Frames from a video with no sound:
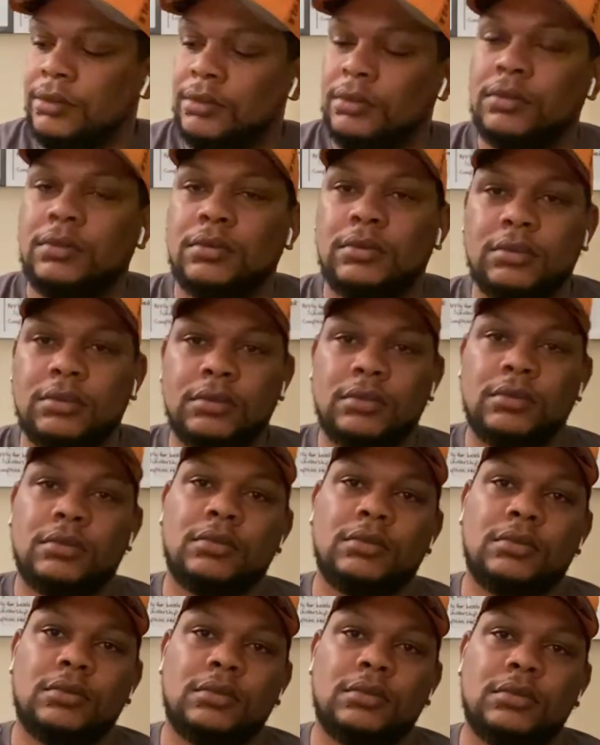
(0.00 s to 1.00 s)

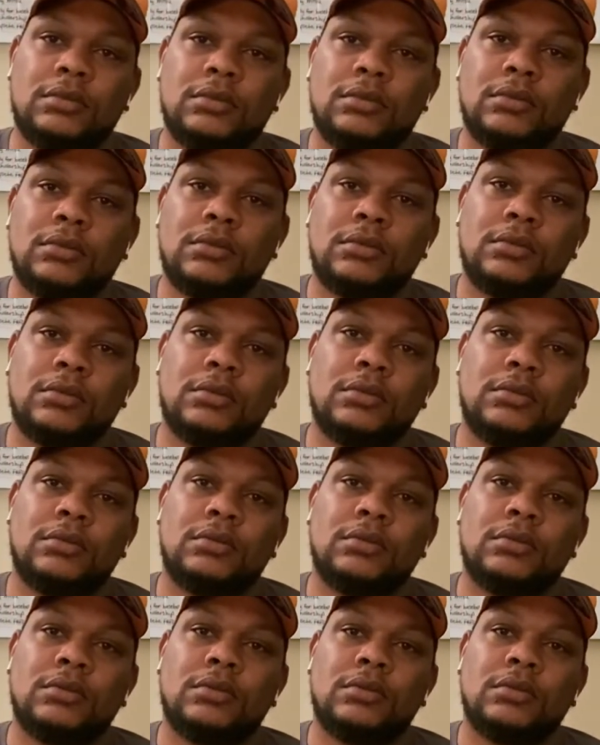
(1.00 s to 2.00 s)

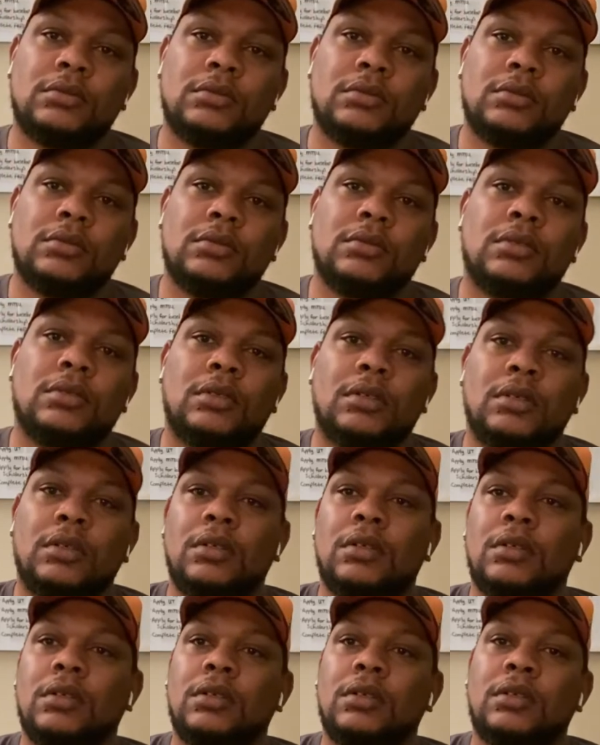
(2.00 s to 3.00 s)

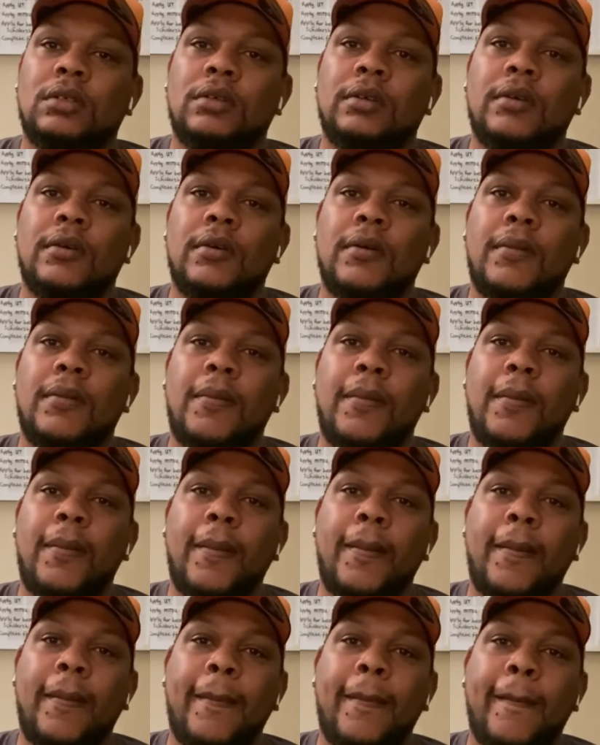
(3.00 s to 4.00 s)

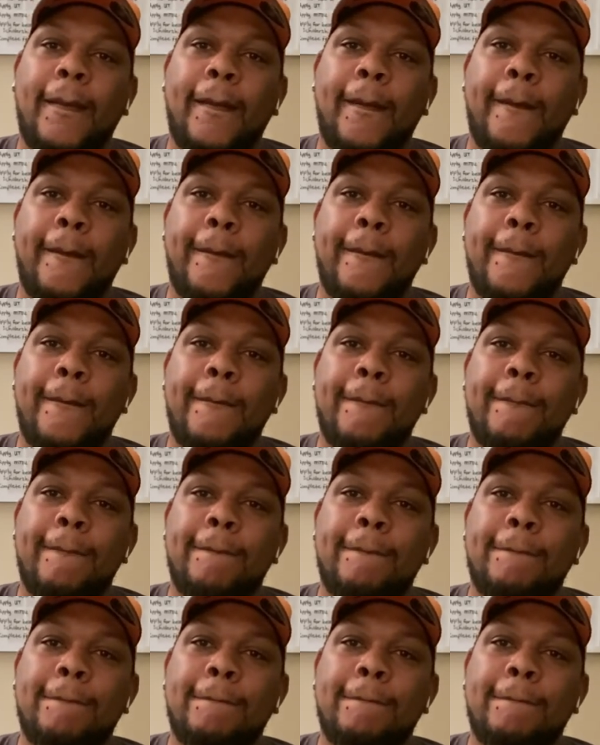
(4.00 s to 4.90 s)
[no speech]